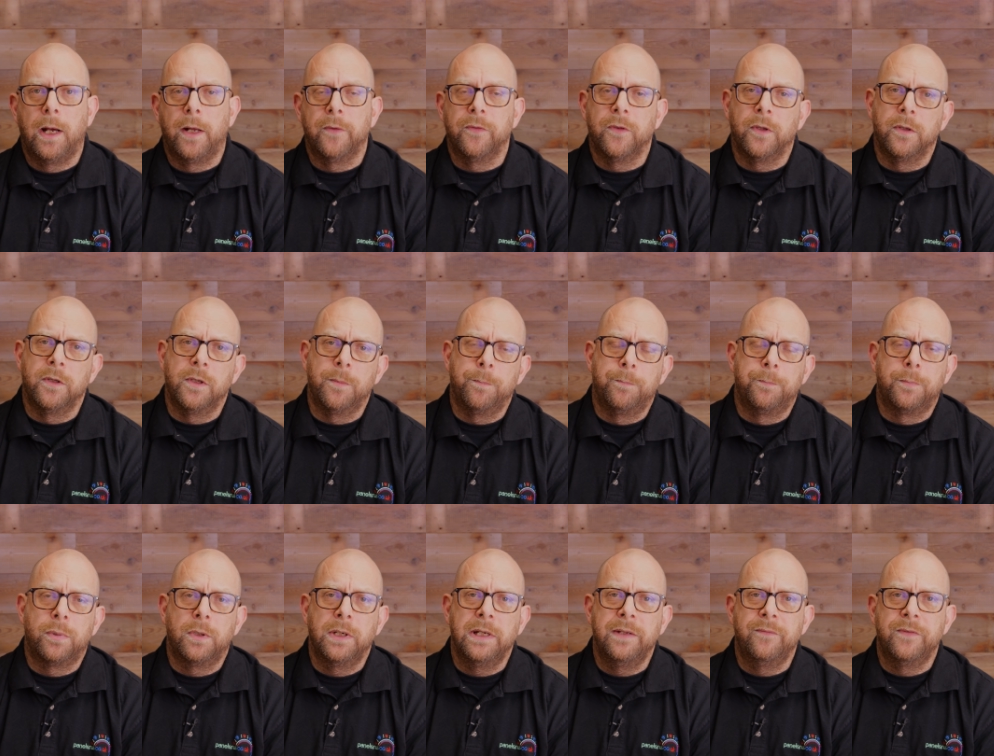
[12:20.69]
than the
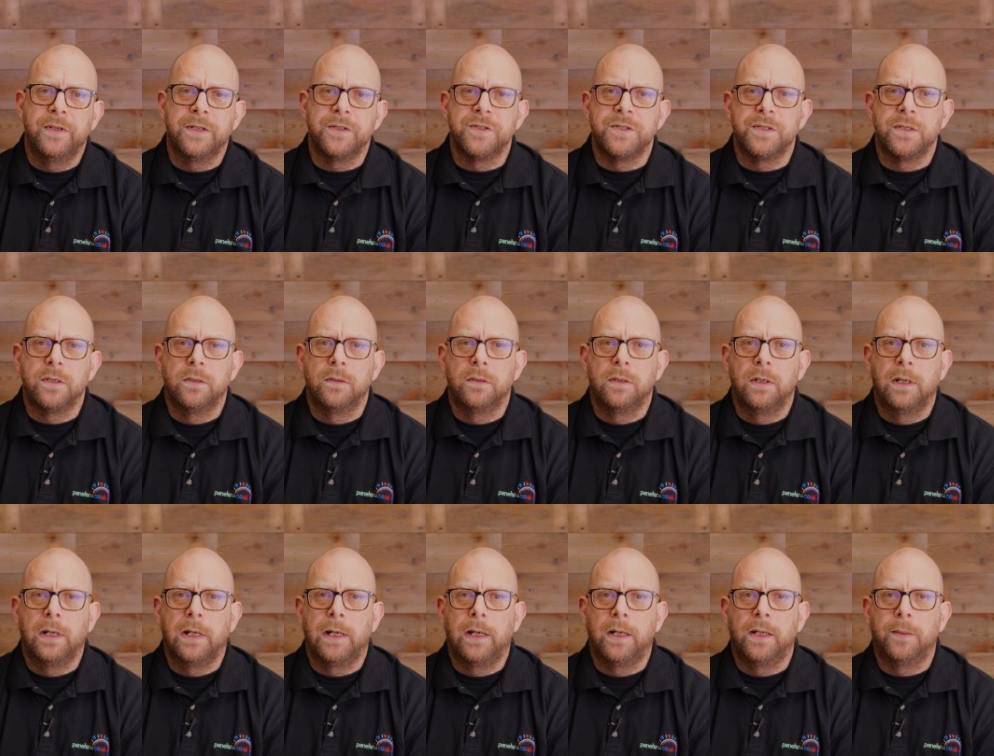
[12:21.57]
previous
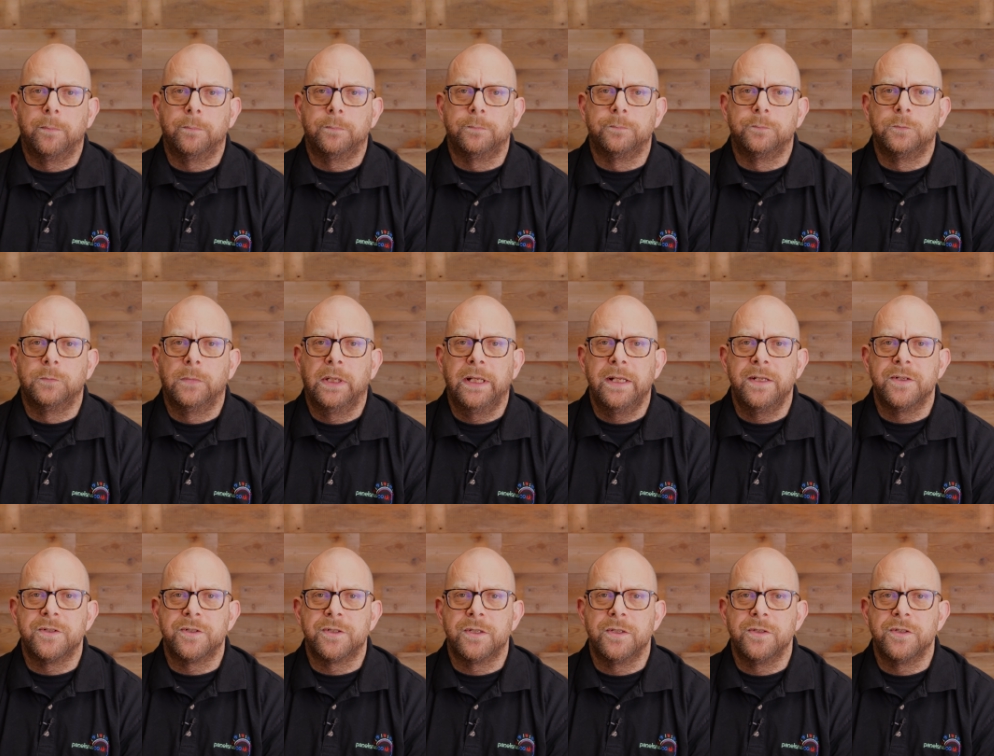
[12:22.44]

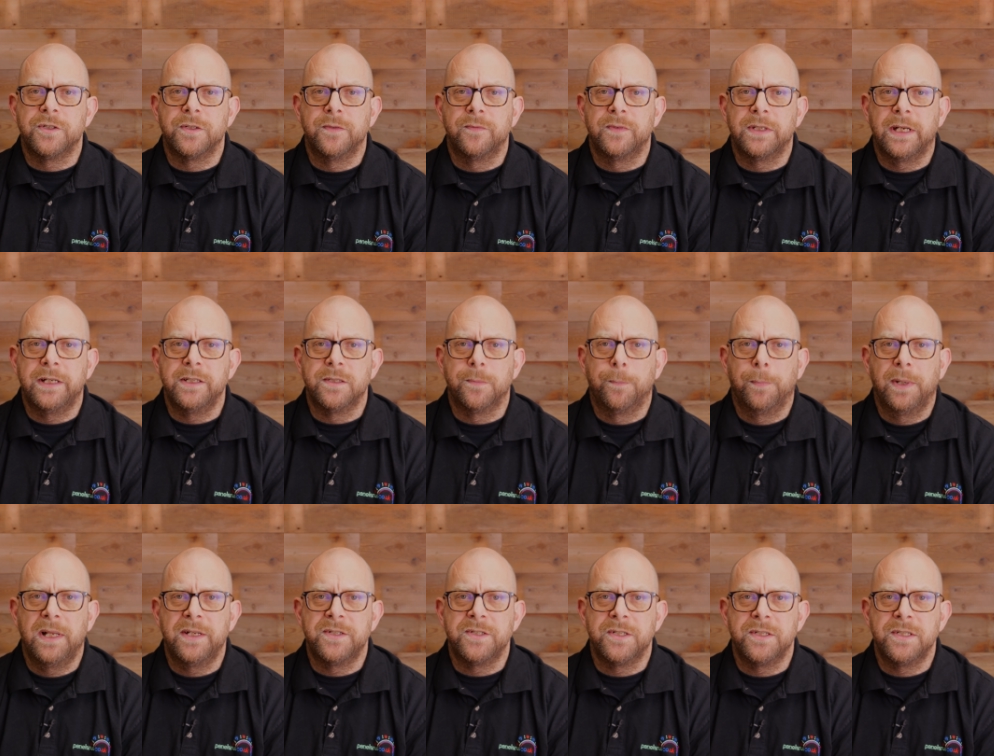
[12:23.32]
instance of
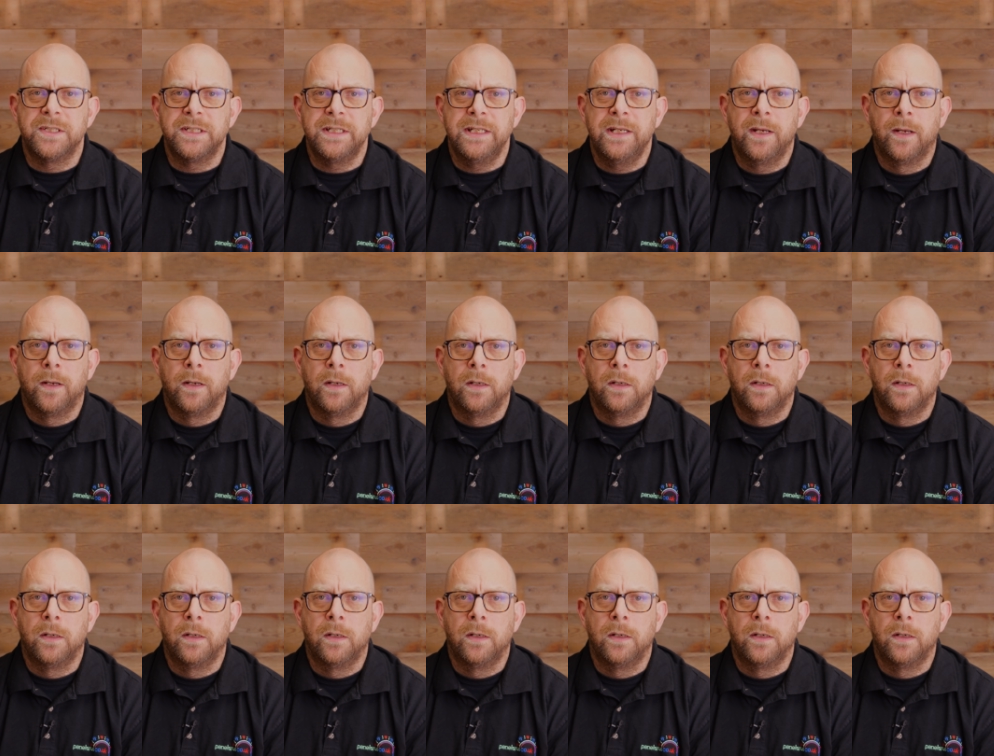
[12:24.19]
Dataplicity,